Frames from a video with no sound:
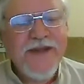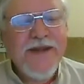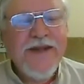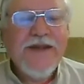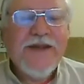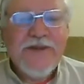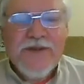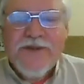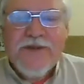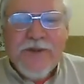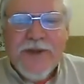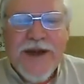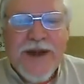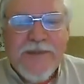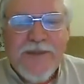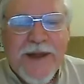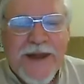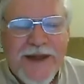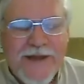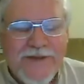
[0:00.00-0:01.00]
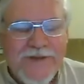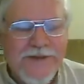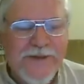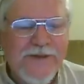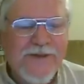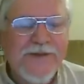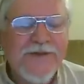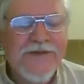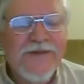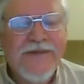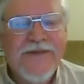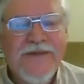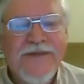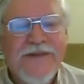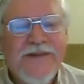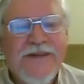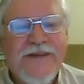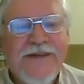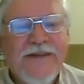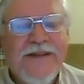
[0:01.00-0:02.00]
Just what I passed through,
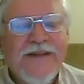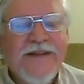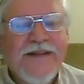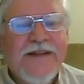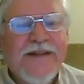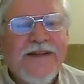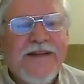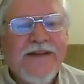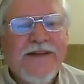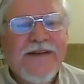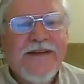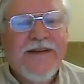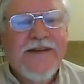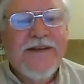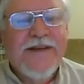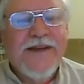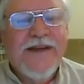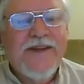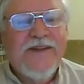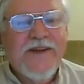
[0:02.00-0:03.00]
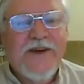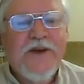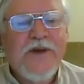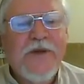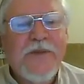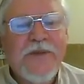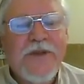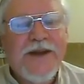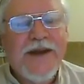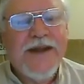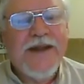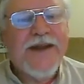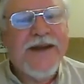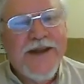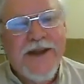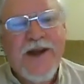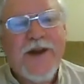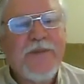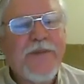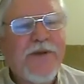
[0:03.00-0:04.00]
in the hope that it can
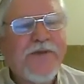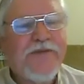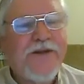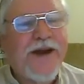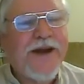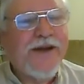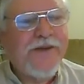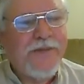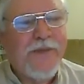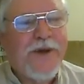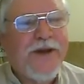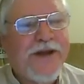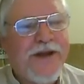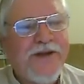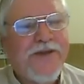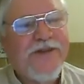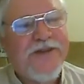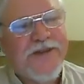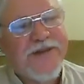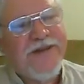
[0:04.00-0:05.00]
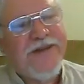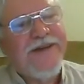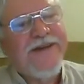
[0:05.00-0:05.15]
help provide a bridge,